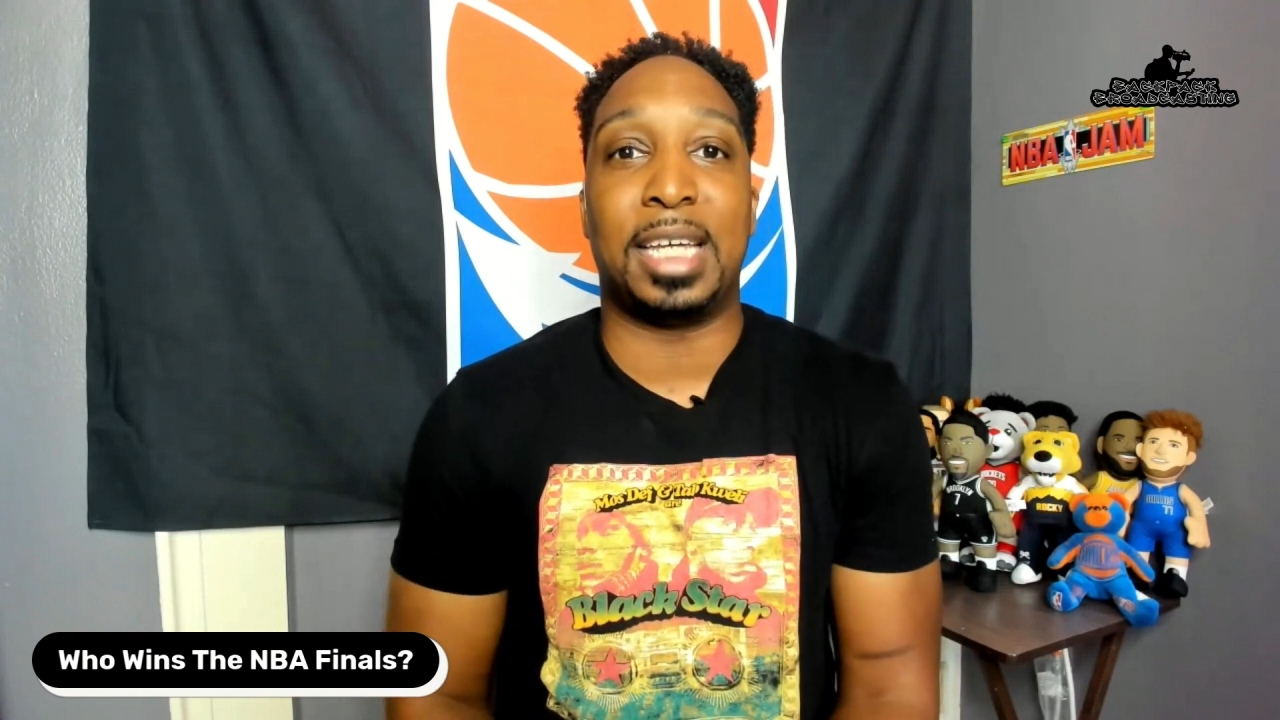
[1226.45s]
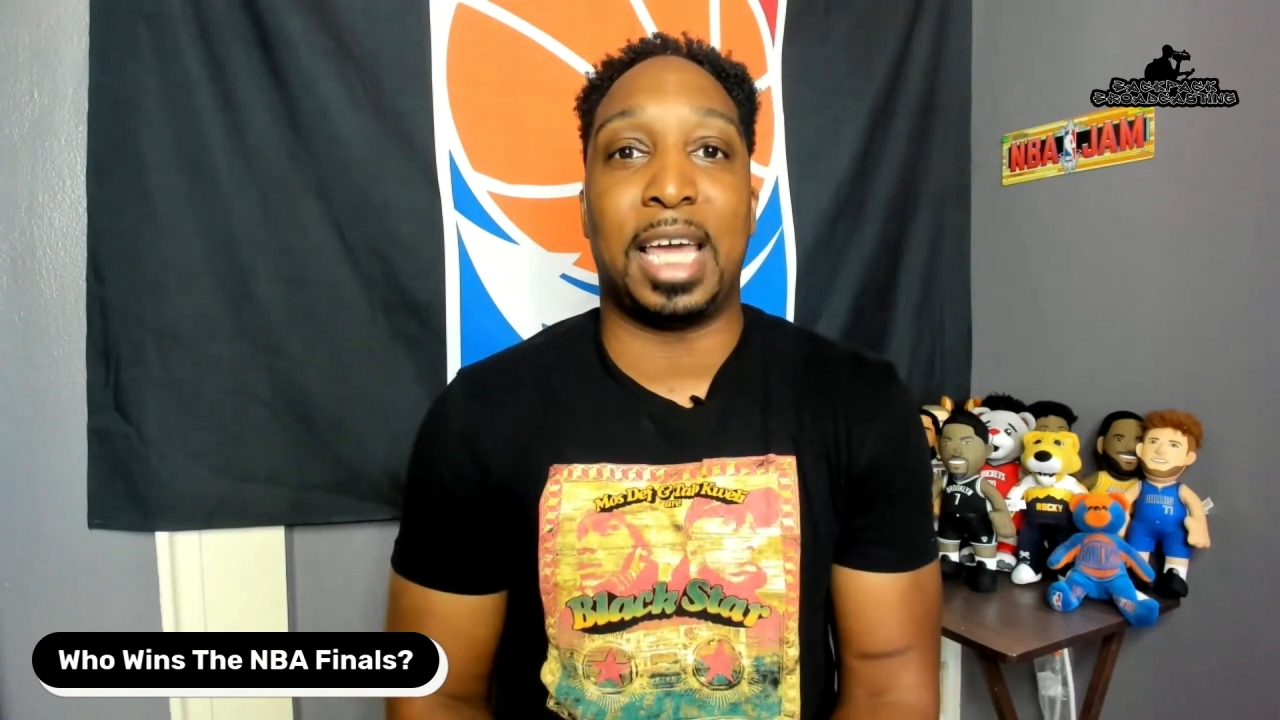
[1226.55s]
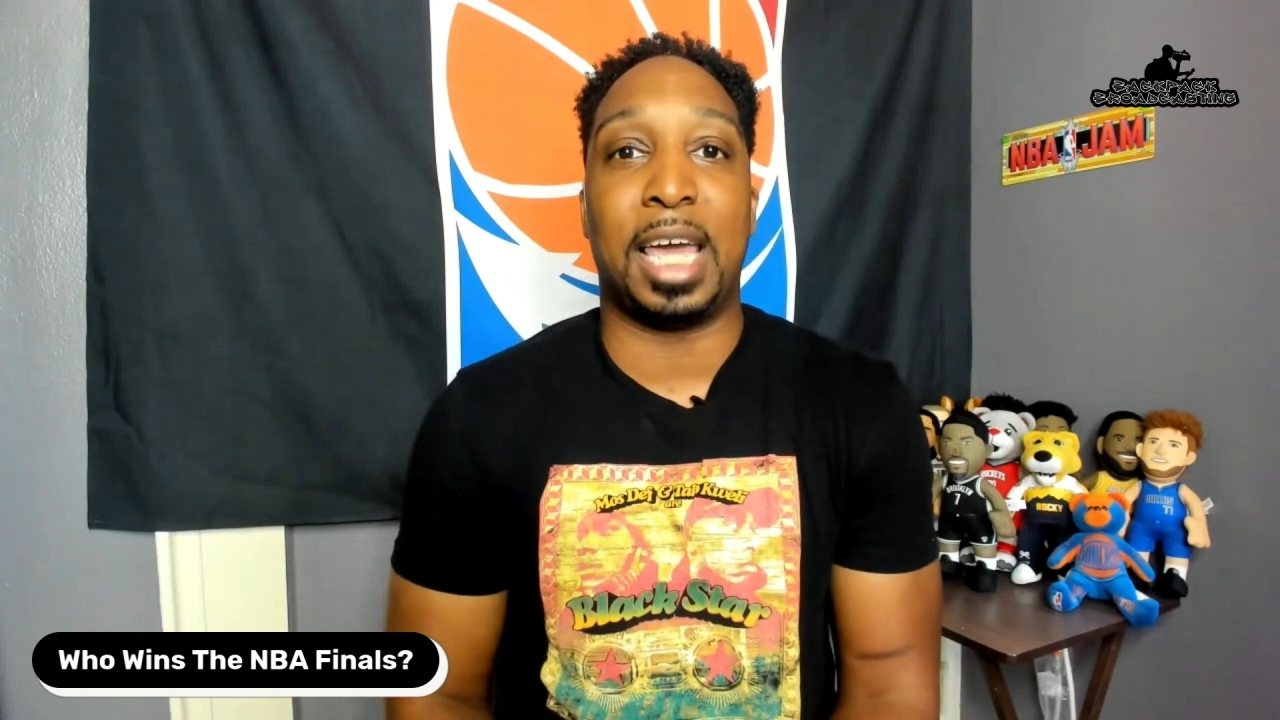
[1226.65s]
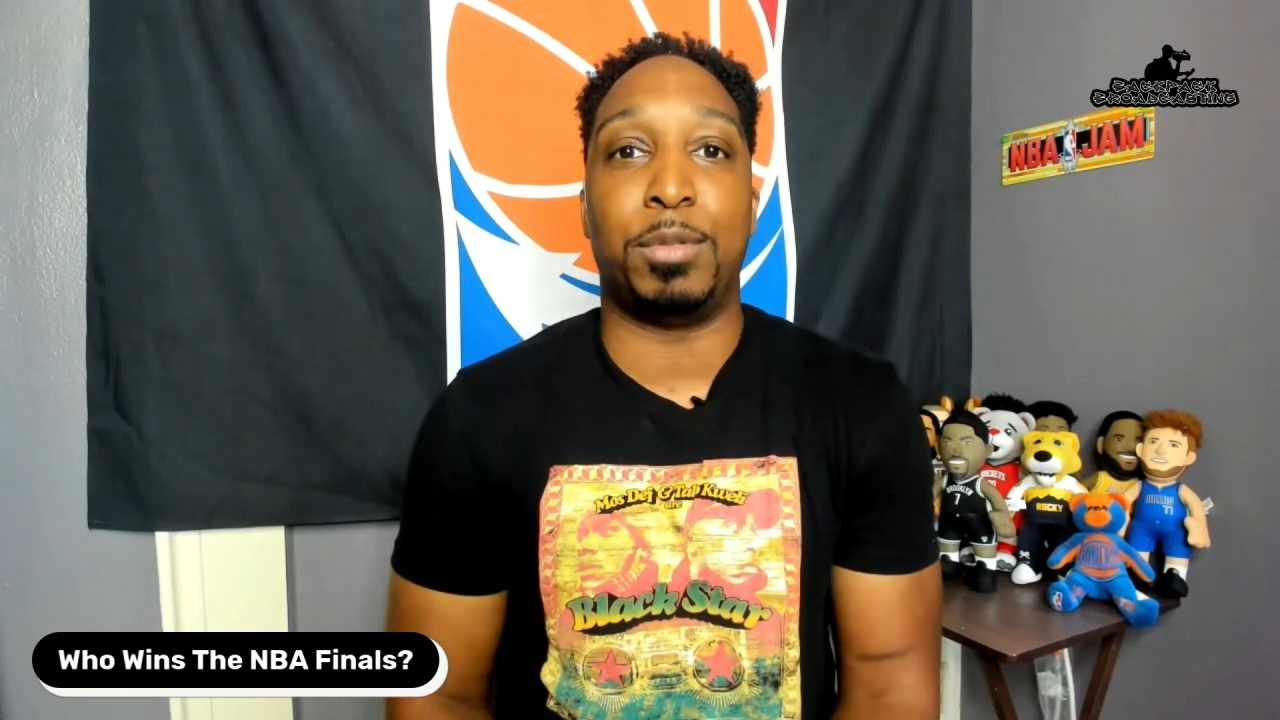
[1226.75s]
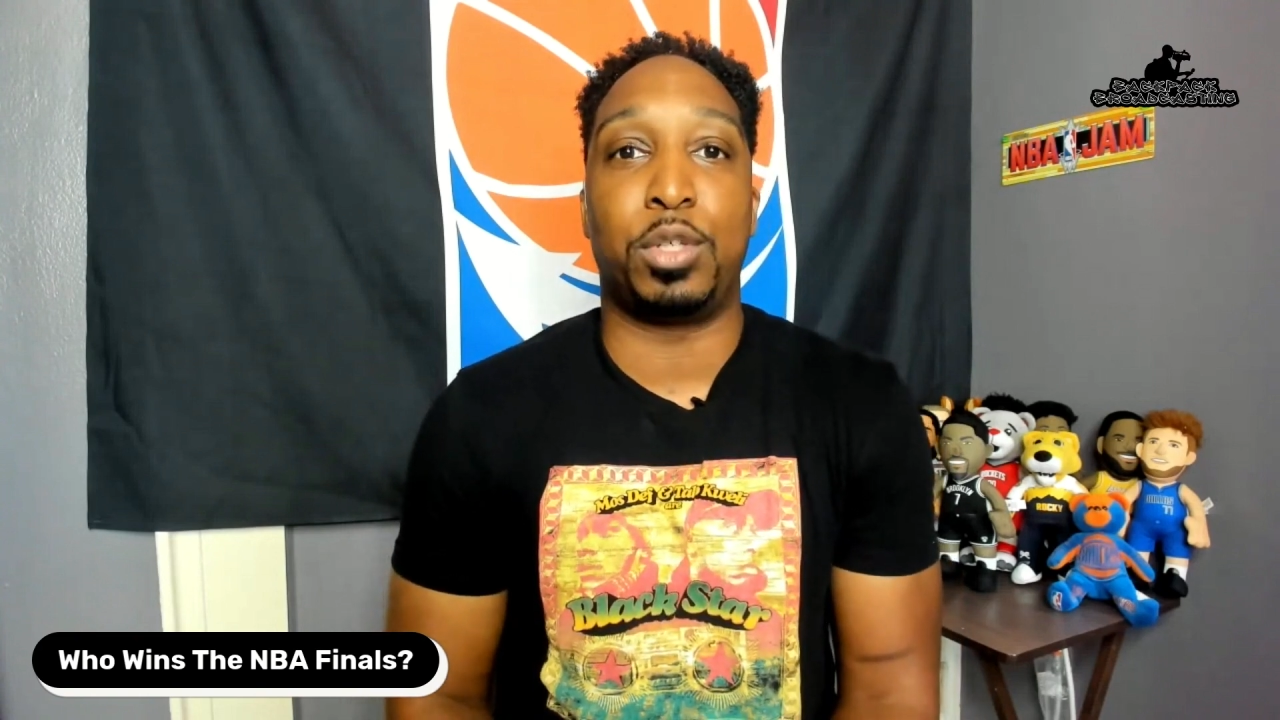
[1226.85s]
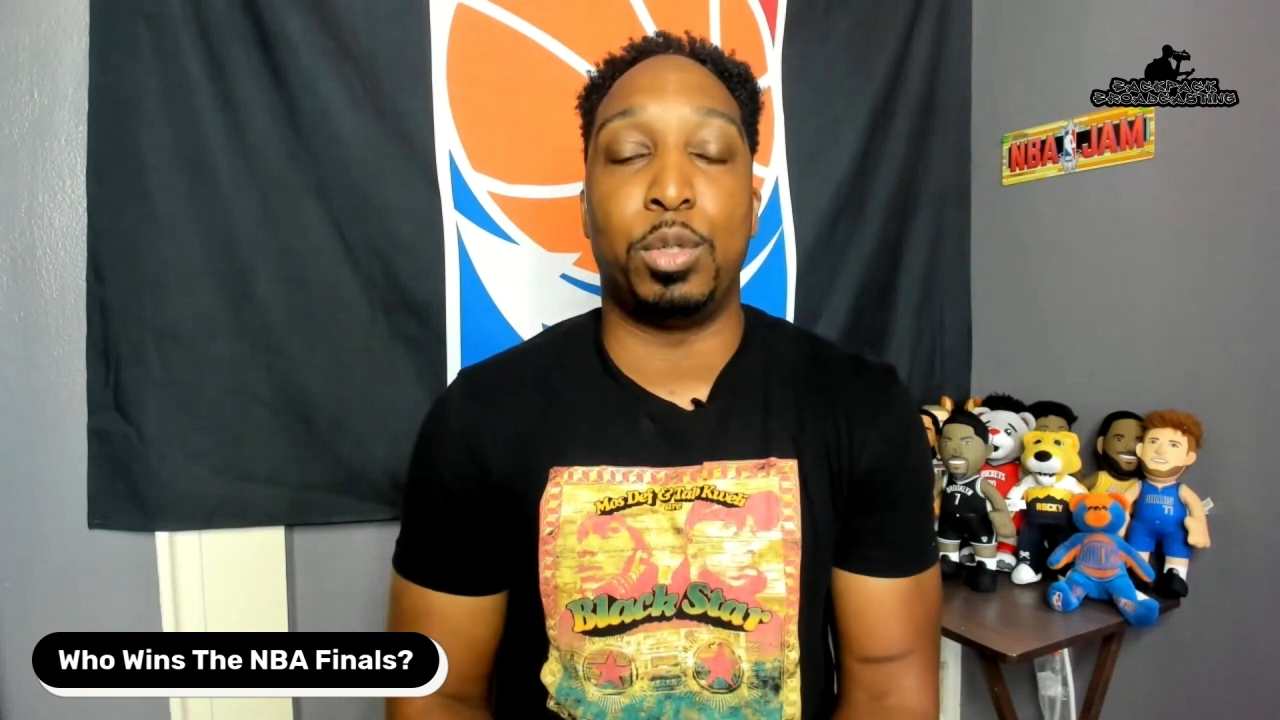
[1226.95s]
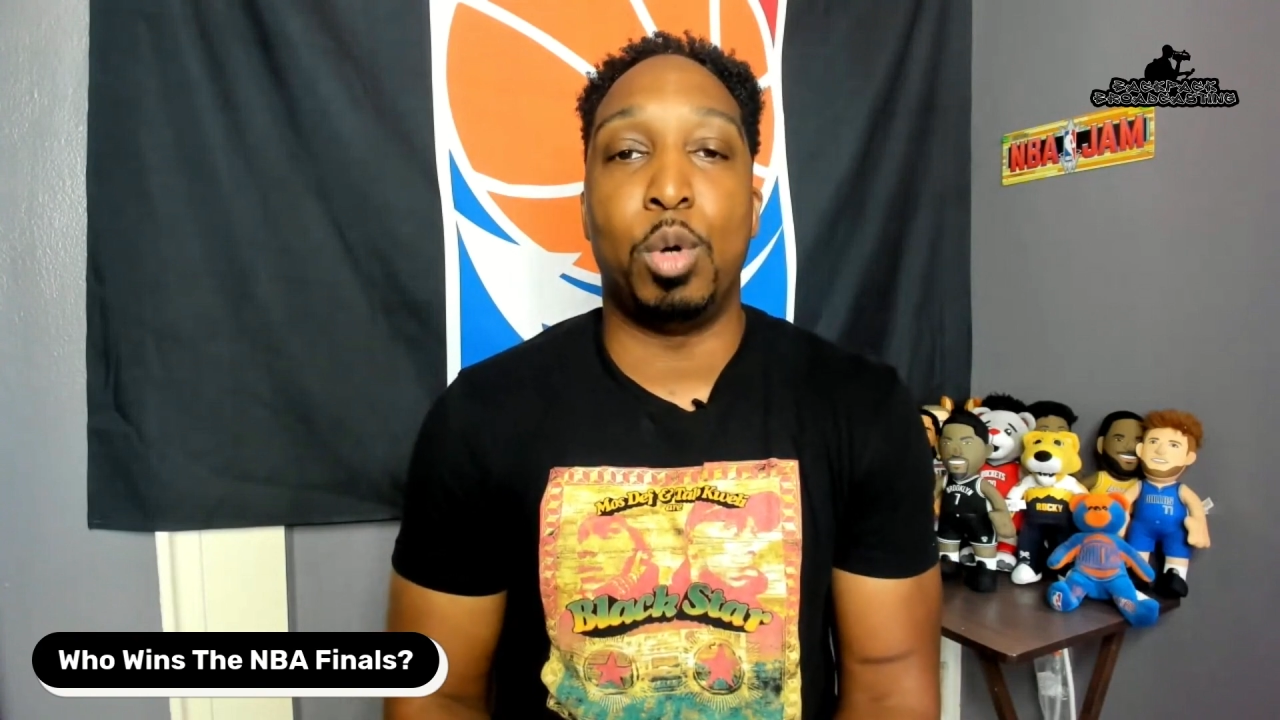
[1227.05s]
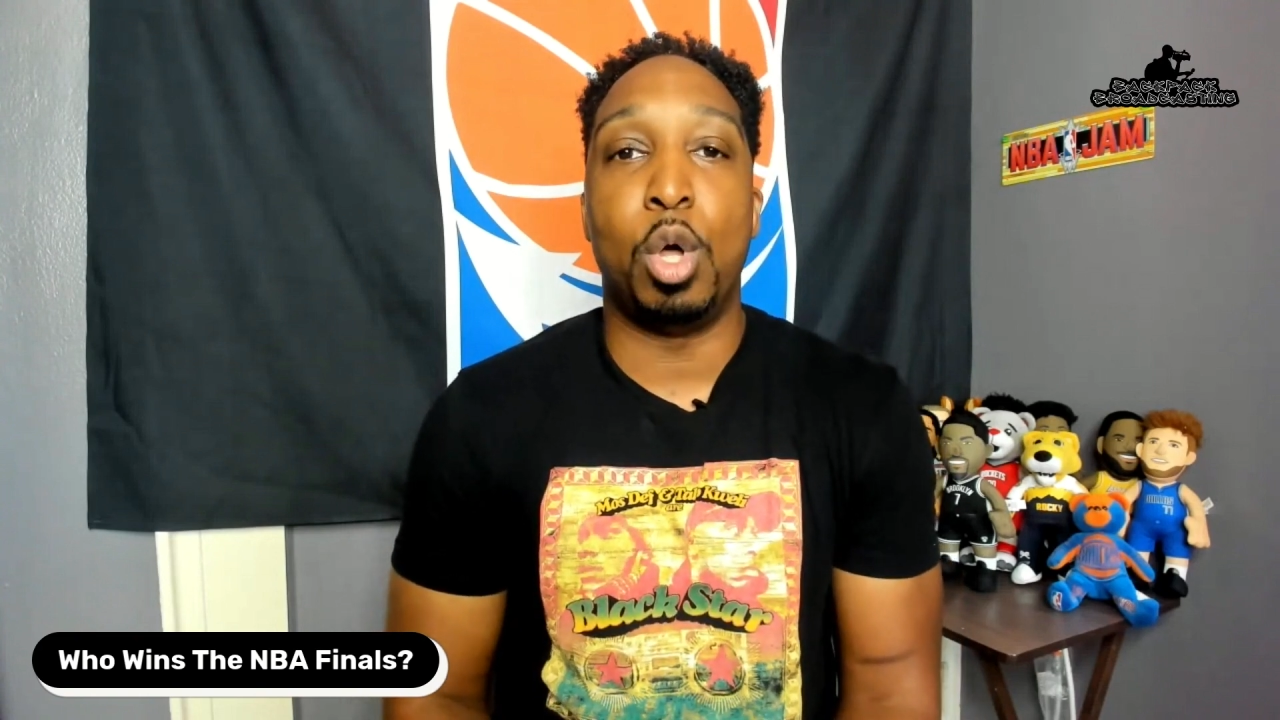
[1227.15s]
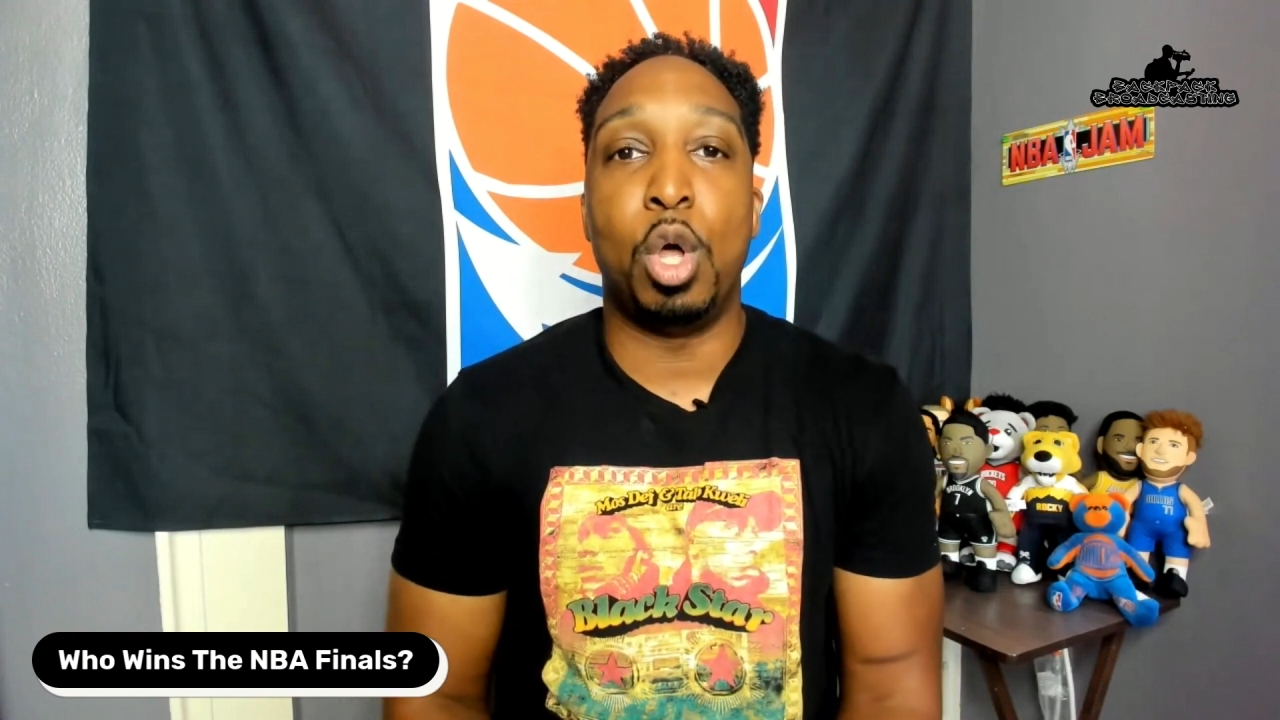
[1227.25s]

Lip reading: game 2